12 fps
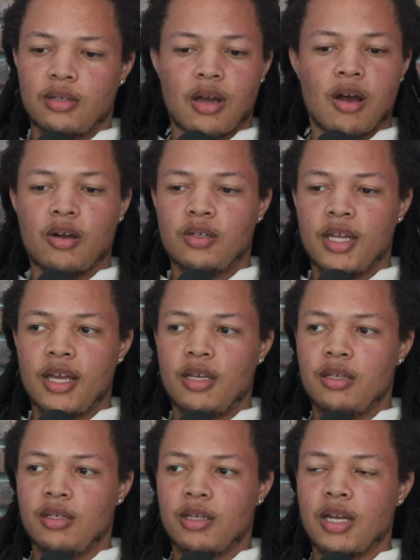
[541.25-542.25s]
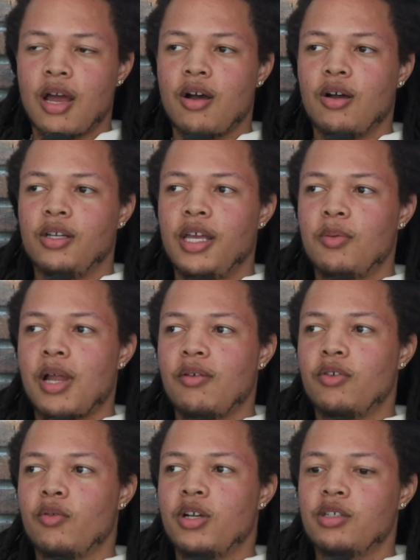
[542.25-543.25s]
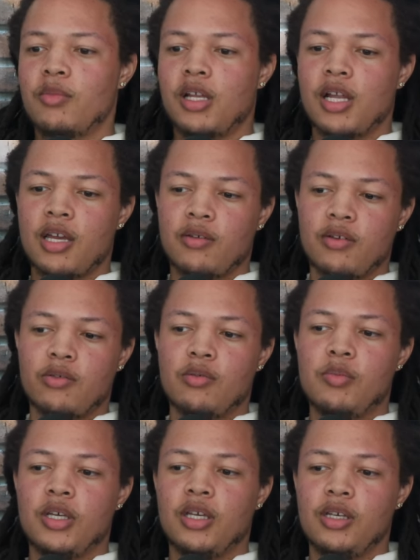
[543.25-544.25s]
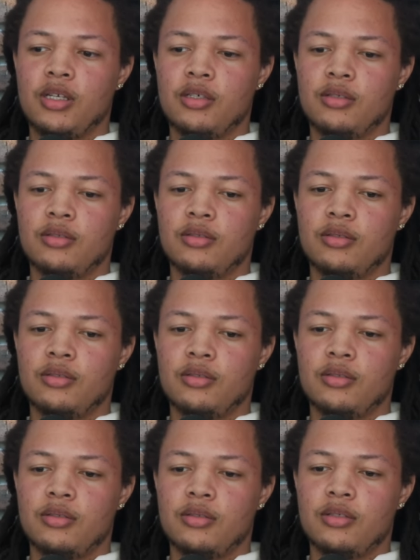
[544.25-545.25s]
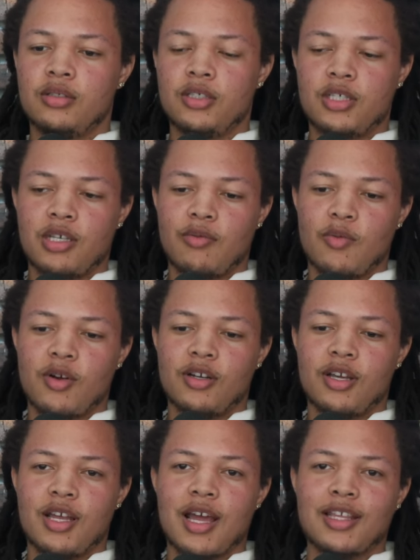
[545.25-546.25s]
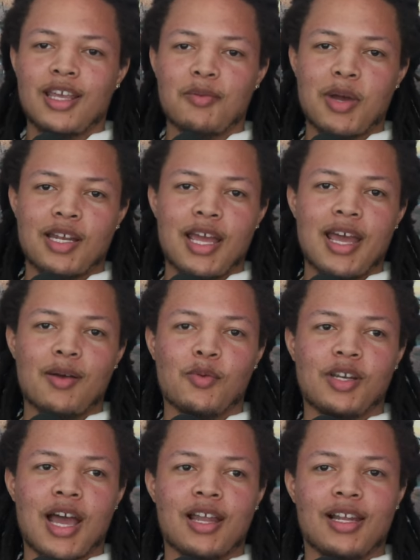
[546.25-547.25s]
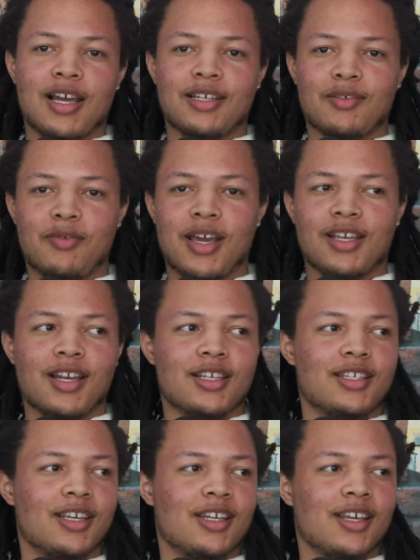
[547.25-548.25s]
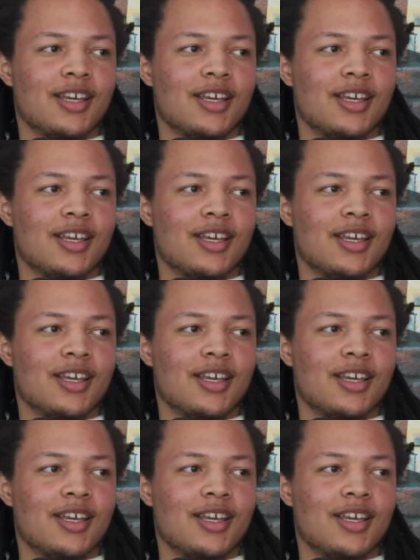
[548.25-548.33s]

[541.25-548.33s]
all day, not all day, but like for the rest of my life, it would be Stevie Wonder. And I think my dad would not like the fact that I said